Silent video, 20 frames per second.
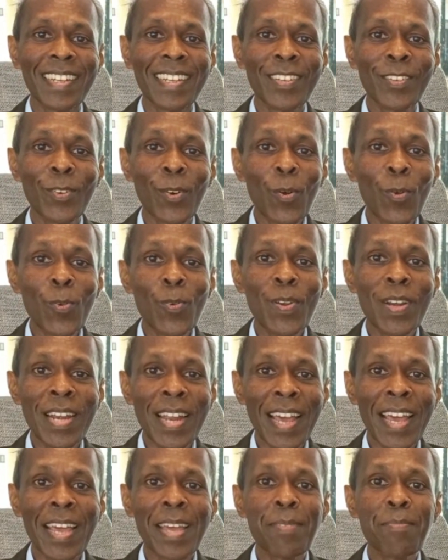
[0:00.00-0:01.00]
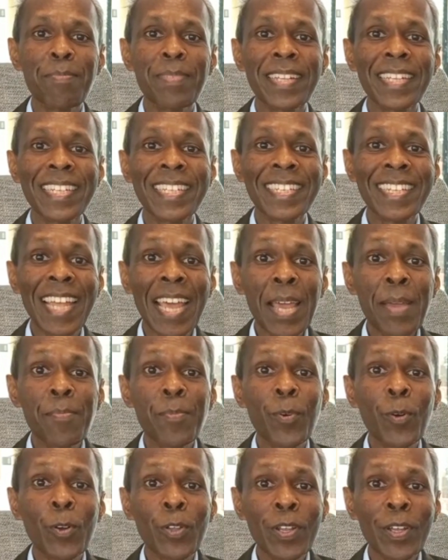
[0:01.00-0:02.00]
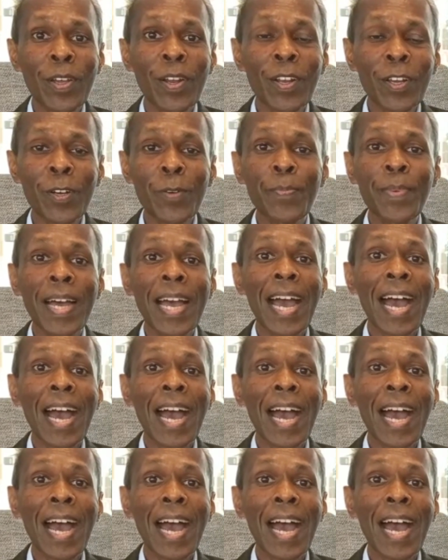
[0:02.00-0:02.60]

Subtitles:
drone lab STEM curriculum